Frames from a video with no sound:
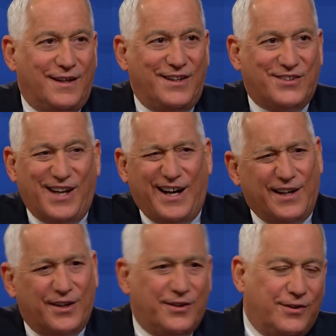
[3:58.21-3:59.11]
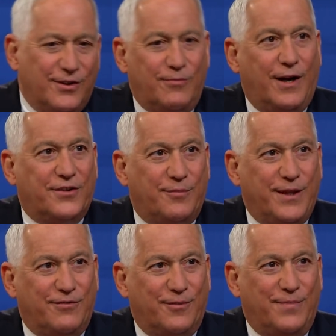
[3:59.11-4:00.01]
It's not a good
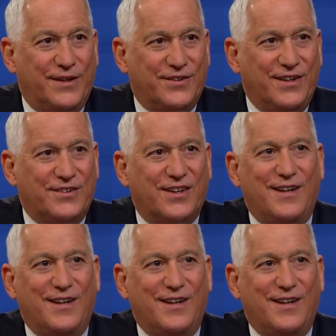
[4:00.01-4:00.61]
recipe for business,